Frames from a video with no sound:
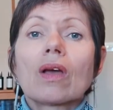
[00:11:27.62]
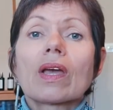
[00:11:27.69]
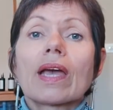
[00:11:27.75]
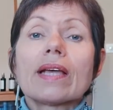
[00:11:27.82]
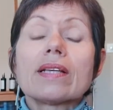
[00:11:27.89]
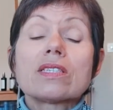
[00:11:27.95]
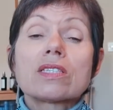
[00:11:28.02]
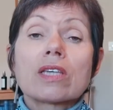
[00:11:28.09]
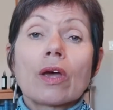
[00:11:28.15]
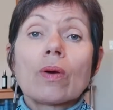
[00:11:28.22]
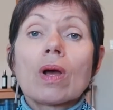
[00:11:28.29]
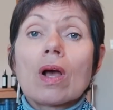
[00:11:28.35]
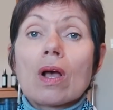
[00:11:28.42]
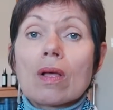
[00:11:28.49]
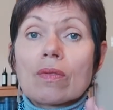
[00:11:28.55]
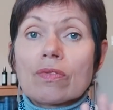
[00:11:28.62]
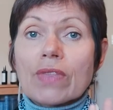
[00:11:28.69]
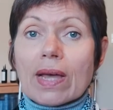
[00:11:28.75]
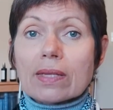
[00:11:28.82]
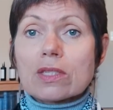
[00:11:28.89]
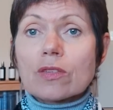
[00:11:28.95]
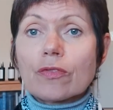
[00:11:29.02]
Okay, so
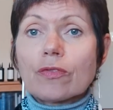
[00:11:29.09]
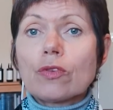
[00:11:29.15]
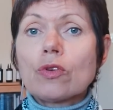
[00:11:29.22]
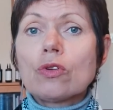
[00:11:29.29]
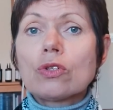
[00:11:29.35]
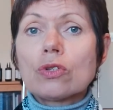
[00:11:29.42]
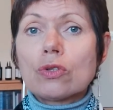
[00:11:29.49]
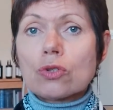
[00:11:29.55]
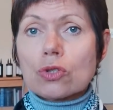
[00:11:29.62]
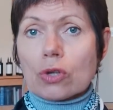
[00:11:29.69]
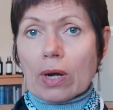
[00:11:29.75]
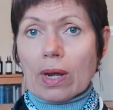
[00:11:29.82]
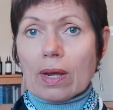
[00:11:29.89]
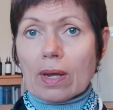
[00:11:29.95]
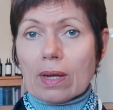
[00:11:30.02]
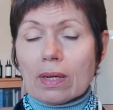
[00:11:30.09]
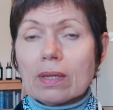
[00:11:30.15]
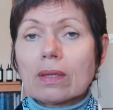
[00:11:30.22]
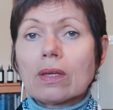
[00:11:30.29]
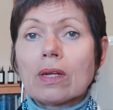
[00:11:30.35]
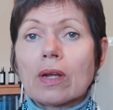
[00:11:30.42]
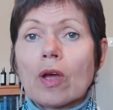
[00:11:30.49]
that's food and drink.
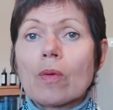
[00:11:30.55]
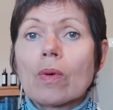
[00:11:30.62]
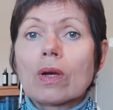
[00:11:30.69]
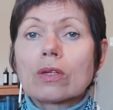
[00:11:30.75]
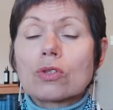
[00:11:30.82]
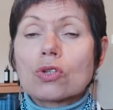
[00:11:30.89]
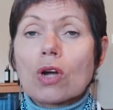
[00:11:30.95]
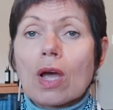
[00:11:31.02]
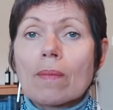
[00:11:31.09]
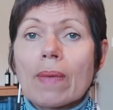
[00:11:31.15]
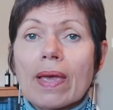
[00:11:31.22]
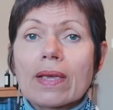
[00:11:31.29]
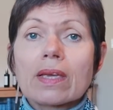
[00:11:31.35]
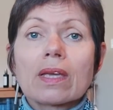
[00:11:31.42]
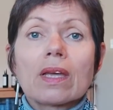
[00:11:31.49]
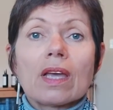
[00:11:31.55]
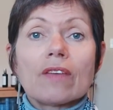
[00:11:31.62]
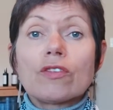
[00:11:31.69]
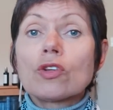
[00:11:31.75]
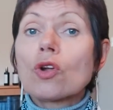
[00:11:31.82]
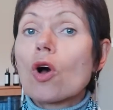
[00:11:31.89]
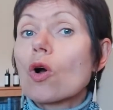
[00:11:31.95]
You know, try and make,
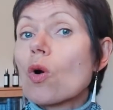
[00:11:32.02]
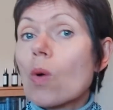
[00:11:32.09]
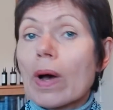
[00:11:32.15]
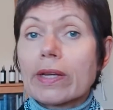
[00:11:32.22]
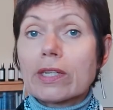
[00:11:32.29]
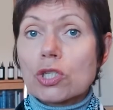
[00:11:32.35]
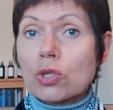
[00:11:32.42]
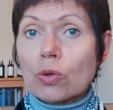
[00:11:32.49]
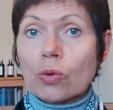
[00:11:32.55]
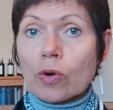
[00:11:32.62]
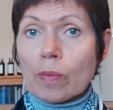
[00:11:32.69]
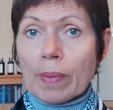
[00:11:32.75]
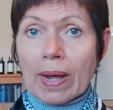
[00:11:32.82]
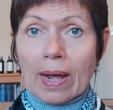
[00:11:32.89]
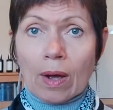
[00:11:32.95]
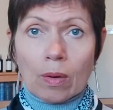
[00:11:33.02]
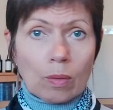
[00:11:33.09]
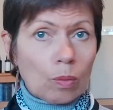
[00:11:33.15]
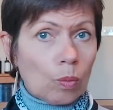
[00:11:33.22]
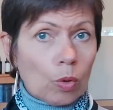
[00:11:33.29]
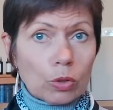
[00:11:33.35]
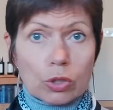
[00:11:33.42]
if you're not quite sure
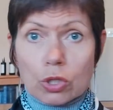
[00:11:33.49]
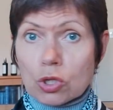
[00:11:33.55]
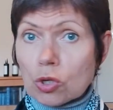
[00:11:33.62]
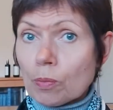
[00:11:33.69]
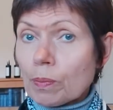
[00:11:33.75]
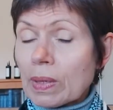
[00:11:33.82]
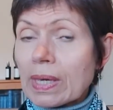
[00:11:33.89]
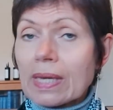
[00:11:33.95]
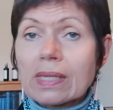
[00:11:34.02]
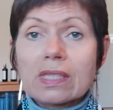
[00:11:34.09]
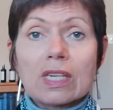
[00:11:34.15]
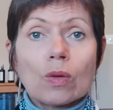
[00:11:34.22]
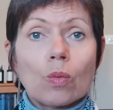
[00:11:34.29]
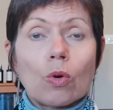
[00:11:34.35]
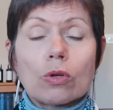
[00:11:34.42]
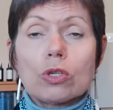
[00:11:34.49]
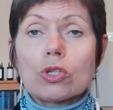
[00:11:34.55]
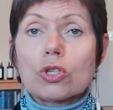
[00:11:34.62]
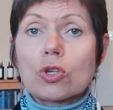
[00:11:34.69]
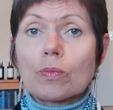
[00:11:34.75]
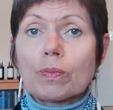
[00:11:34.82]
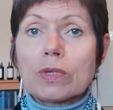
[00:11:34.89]
about what you should be eating, what you
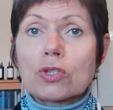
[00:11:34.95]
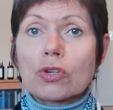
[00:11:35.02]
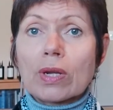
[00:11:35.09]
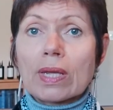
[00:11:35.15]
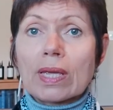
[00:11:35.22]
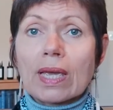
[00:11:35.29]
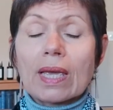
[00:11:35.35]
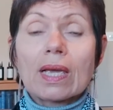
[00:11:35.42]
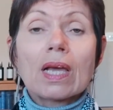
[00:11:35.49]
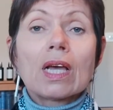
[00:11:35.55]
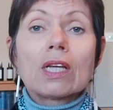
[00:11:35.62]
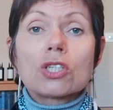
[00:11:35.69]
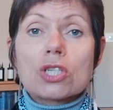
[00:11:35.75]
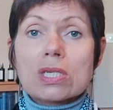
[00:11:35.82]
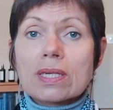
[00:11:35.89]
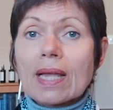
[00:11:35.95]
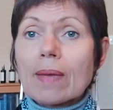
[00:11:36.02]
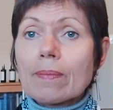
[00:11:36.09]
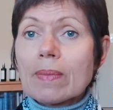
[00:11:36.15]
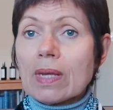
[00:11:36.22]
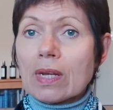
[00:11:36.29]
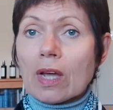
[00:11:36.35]
should be drinking, just
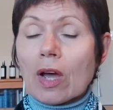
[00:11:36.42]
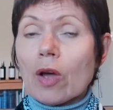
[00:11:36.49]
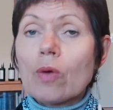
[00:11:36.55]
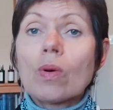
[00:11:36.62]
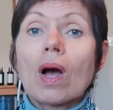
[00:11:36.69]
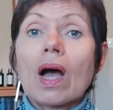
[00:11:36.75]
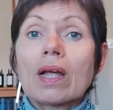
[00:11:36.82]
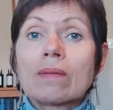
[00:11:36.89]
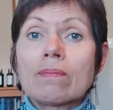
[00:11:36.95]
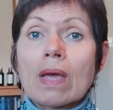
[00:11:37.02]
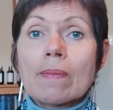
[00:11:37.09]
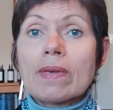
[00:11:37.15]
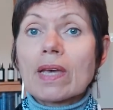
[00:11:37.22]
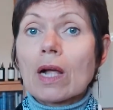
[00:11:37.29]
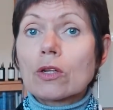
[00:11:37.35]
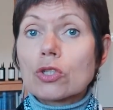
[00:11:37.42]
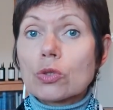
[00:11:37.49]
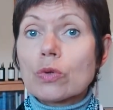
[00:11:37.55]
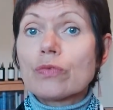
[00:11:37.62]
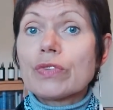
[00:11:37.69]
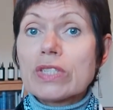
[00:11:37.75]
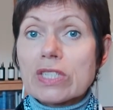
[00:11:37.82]
let me know and maybe I'll
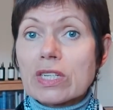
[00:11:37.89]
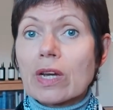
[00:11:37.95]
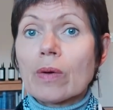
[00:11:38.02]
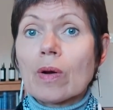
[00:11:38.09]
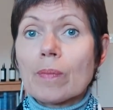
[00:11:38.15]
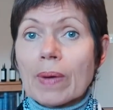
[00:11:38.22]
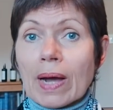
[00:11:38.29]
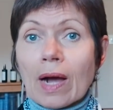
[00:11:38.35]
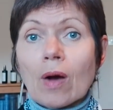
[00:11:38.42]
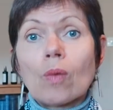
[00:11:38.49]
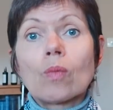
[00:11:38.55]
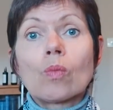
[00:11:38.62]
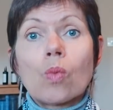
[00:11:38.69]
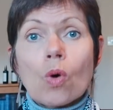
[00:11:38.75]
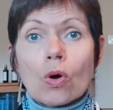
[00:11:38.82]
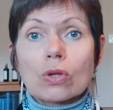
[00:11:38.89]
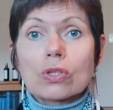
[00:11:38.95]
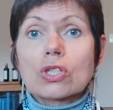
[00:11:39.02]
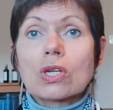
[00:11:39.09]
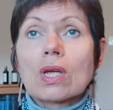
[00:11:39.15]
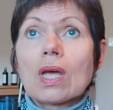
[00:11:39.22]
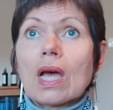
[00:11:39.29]
do a video about
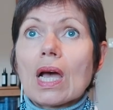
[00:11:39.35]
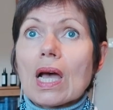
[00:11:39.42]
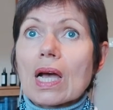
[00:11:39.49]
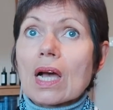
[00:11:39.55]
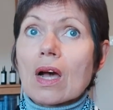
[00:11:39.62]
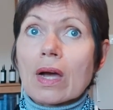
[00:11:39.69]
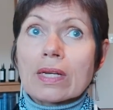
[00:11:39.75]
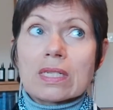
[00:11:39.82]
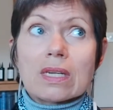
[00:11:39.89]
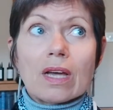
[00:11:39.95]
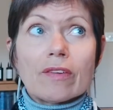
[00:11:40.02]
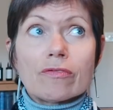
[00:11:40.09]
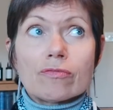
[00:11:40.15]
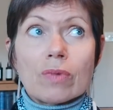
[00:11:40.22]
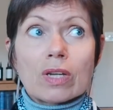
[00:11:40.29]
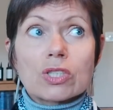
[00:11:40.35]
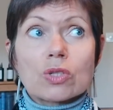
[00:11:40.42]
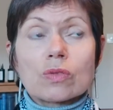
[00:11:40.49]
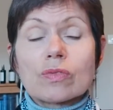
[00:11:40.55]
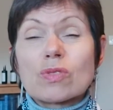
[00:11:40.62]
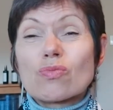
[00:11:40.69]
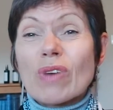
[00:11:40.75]
what a kind of a
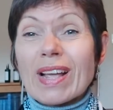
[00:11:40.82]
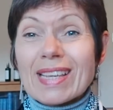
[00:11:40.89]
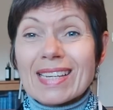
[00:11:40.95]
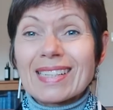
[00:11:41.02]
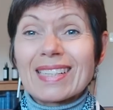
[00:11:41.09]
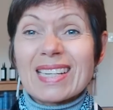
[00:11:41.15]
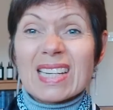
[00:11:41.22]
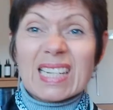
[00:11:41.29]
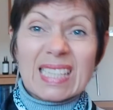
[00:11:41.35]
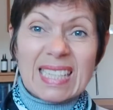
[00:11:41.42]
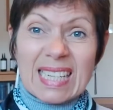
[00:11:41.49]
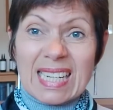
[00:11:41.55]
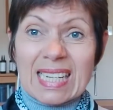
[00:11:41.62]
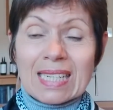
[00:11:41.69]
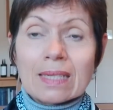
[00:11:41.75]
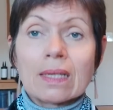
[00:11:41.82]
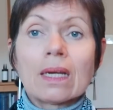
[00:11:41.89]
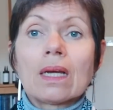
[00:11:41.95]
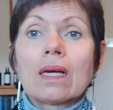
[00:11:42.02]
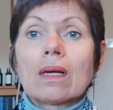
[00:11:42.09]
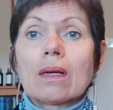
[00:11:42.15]
sort of a regular clean